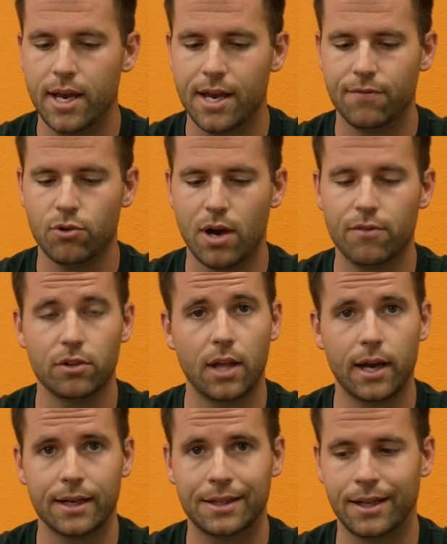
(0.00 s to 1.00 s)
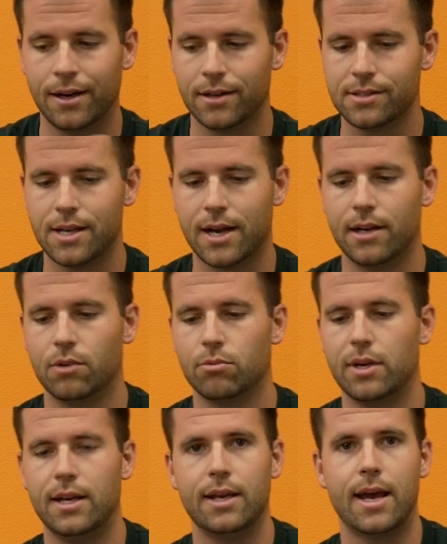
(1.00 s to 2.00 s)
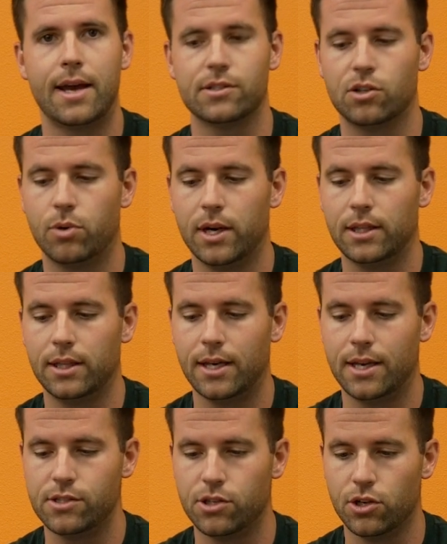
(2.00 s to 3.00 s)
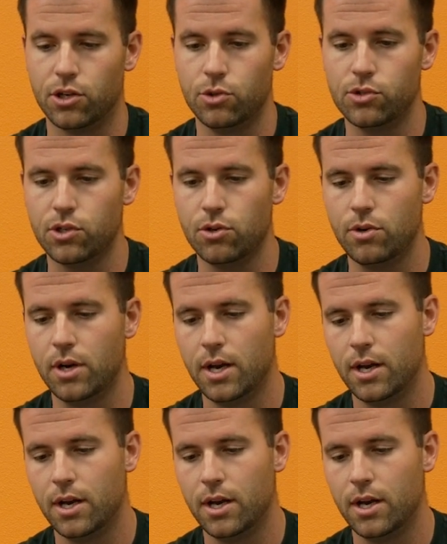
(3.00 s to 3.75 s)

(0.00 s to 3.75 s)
if you have a lot of glare, it's not going to read it as quickly as you're used to.